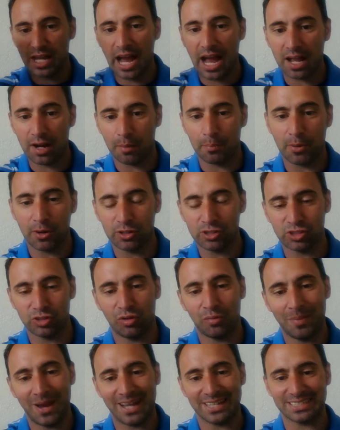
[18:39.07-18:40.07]
had a
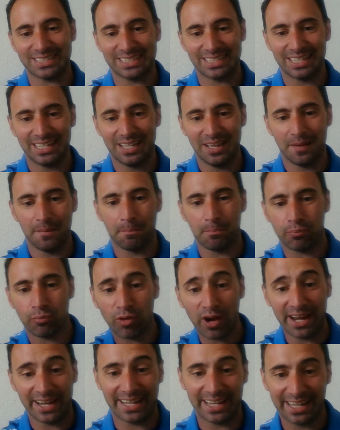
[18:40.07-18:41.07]
personal best
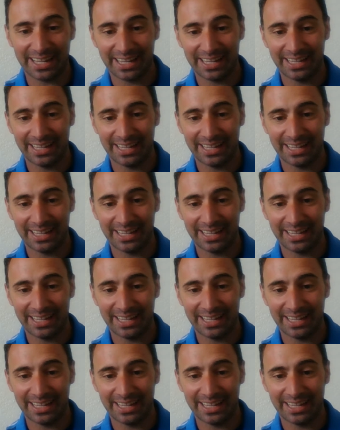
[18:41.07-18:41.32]
break